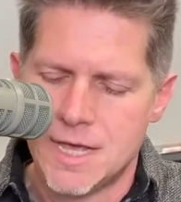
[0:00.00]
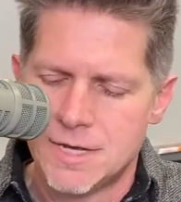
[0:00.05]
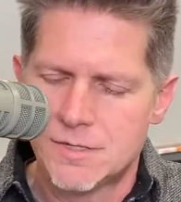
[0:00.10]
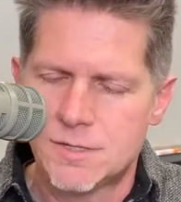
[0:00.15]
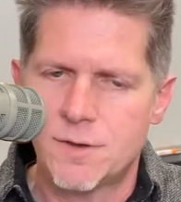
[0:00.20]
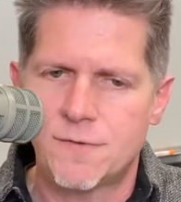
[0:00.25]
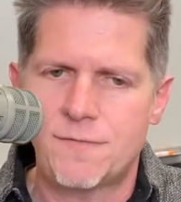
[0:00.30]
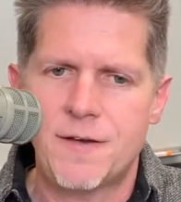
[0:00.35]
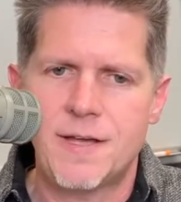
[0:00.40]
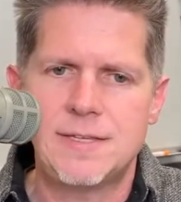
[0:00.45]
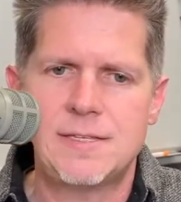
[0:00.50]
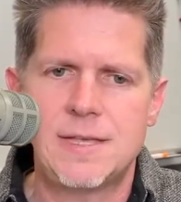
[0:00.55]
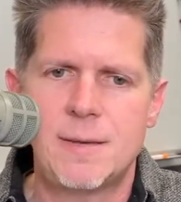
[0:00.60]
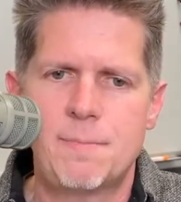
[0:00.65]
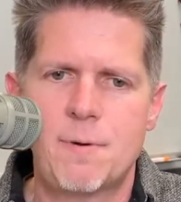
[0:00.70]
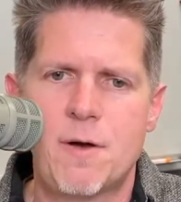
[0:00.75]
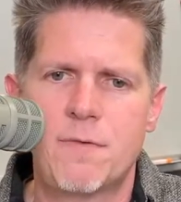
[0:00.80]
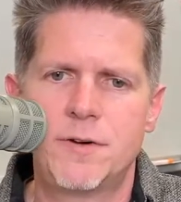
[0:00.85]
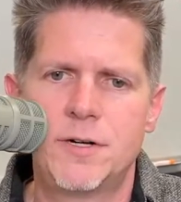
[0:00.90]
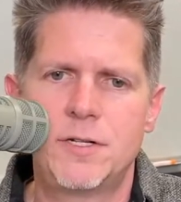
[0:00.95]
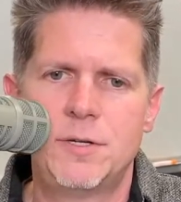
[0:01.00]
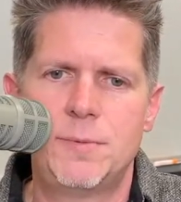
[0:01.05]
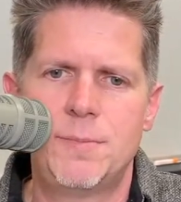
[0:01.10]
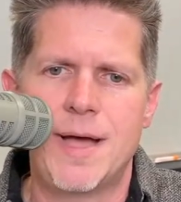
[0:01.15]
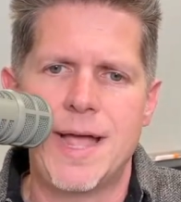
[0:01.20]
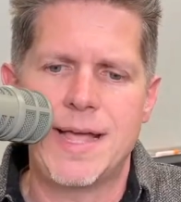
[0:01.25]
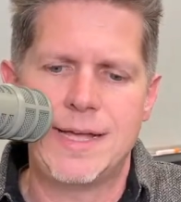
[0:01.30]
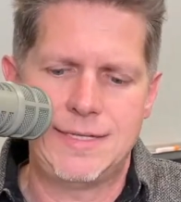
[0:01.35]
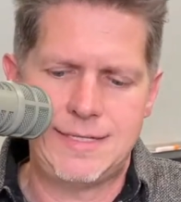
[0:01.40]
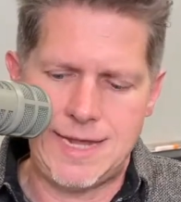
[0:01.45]
So if I zip over to
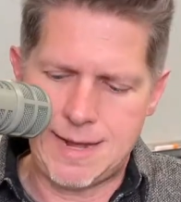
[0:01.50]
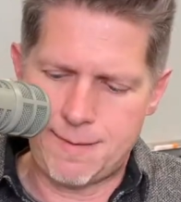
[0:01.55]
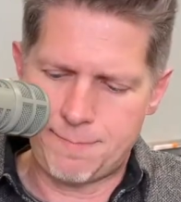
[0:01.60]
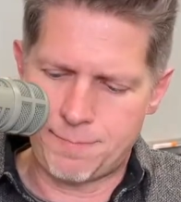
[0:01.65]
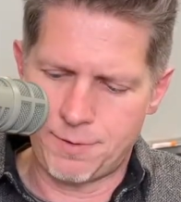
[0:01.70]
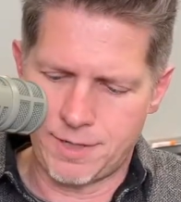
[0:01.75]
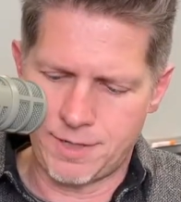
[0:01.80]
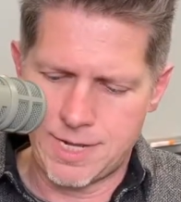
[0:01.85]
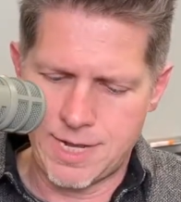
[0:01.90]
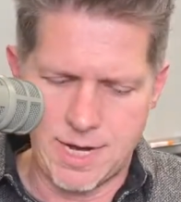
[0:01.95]
my example